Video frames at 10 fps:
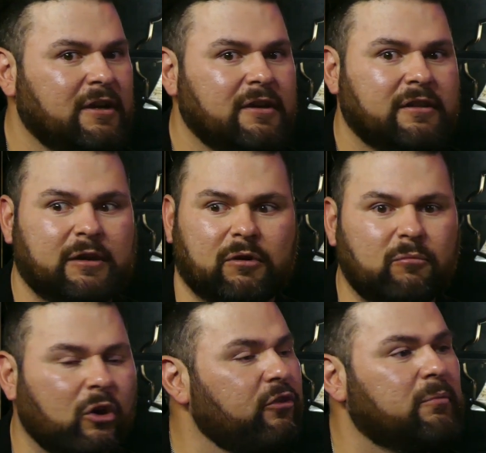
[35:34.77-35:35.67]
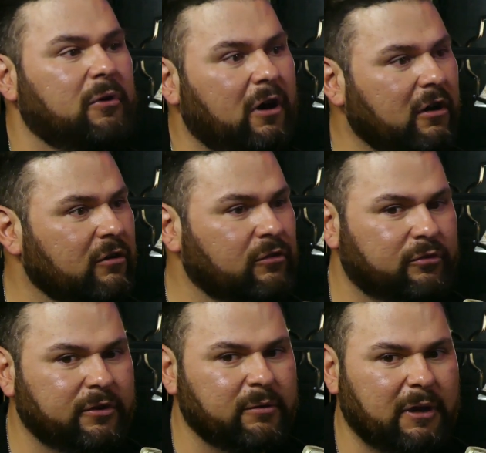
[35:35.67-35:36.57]
there were multiple articles
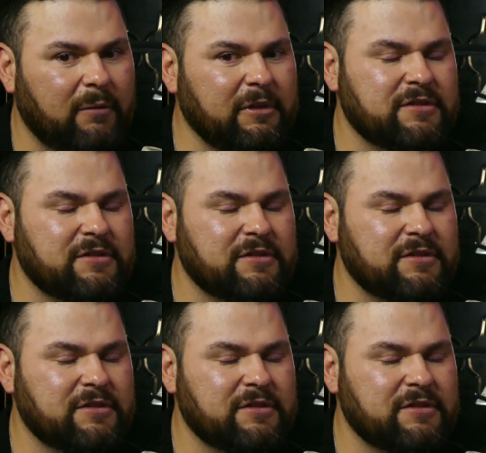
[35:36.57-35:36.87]
written about me.